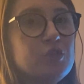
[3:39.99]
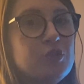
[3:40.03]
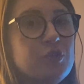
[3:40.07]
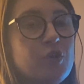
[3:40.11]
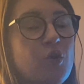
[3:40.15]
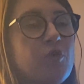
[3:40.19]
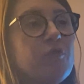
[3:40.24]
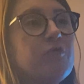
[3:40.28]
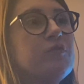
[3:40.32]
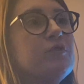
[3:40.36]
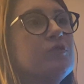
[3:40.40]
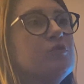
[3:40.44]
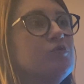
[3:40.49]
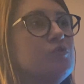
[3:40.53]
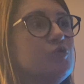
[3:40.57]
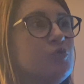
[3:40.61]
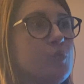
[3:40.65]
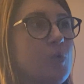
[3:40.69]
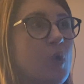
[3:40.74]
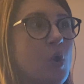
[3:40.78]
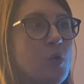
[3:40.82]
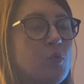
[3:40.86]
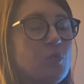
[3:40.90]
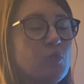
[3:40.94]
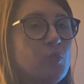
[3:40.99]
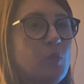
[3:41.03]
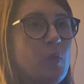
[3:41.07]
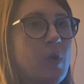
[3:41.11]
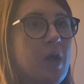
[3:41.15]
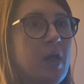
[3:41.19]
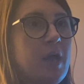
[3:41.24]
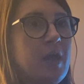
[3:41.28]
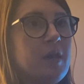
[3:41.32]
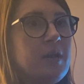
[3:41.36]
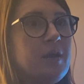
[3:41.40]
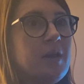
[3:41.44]
if you do own
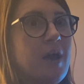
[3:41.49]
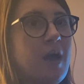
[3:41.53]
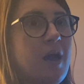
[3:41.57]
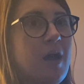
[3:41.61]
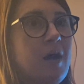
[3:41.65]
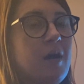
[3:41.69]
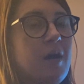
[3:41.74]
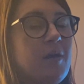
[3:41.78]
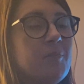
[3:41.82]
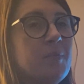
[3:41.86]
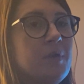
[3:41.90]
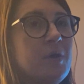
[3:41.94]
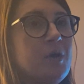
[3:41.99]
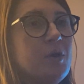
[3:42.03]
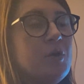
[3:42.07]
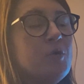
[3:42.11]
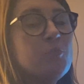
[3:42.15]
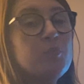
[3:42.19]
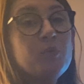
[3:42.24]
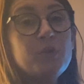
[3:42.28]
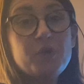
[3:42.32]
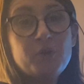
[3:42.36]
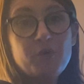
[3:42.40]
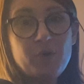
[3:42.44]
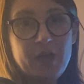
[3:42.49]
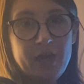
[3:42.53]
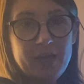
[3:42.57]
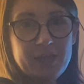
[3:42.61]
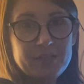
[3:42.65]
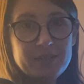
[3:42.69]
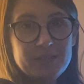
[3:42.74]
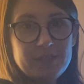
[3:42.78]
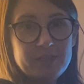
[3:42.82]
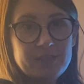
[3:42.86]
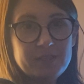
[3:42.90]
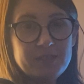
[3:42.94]
one, putting your
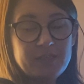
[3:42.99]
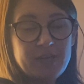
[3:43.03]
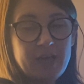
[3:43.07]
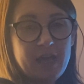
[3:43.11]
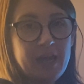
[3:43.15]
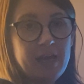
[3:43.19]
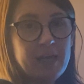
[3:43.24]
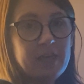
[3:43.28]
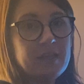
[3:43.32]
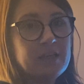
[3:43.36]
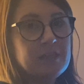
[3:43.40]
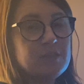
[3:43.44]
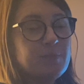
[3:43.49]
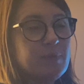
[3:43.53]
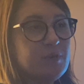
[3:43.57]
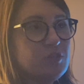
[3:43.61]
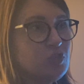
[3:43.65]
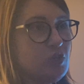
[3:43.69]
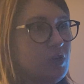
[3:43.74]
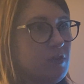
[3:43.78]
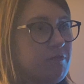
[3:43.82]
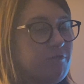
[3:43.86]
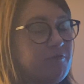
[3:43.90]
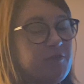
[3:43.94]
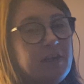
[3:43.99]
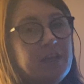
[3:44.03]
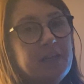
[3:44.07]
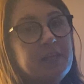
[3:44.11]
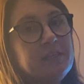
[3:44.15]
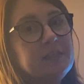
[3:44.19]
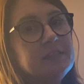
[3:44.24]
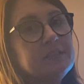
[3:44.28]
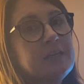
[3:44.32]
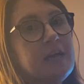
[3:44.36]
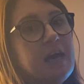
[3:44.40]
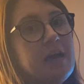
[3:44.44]
hands in the tank, especially at
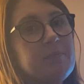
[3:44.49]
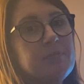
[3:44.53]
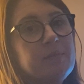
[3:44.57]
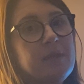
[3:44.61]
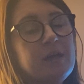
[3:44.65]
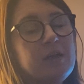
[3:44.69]
feeding time.